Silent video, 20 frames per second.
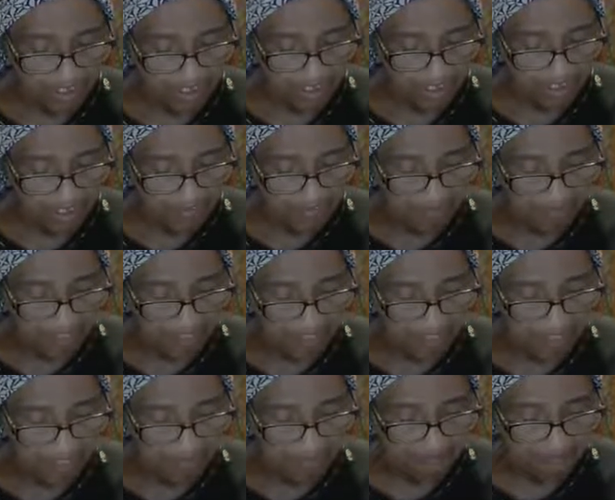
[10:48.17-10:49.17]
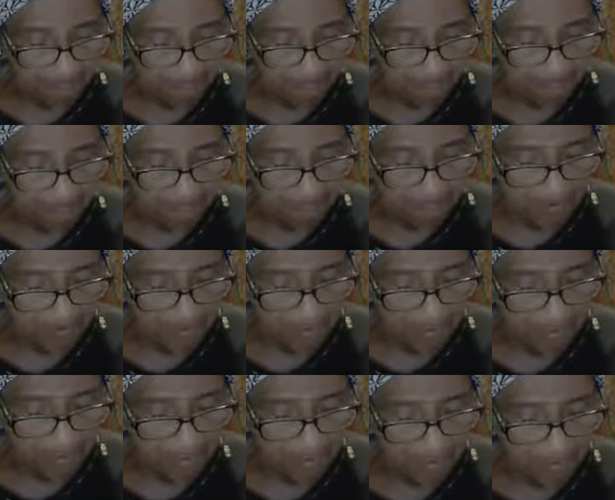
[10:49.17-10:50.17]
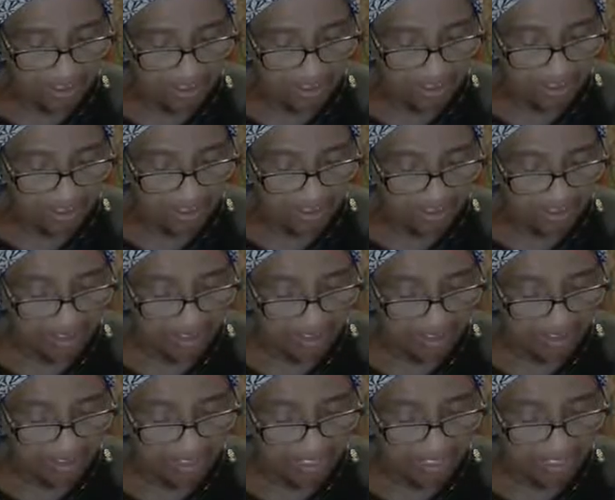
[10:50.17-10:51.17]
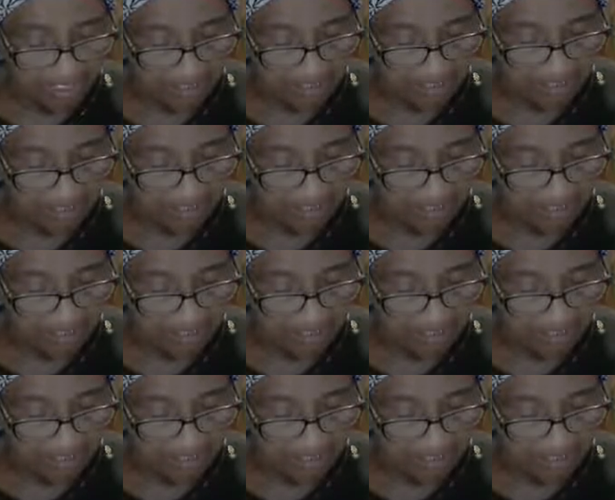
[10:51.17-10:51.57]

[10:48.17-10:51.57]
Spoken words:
and bare false witness against him, saying,